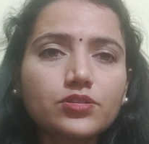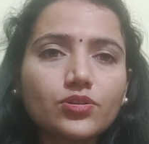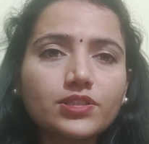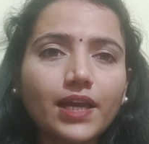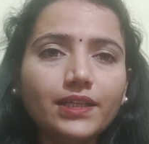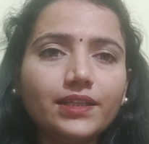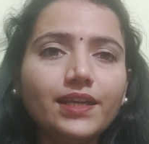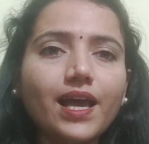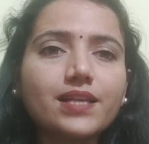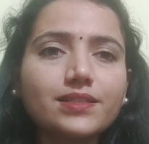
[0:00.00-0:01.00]

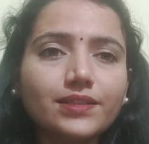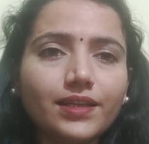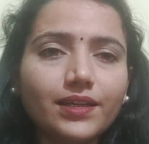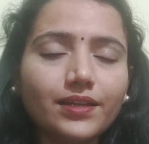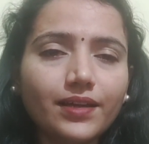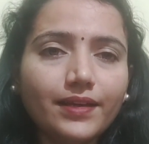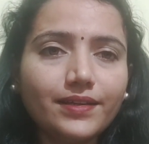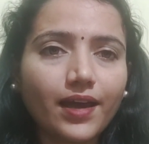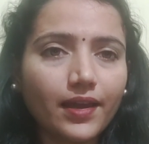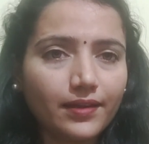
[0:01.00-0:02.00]
society as an
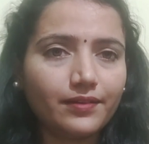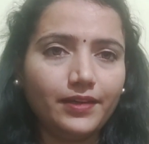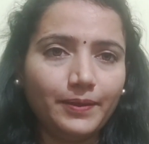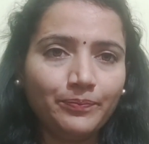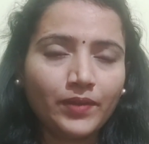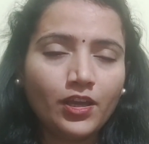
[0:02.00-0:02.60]
entirely.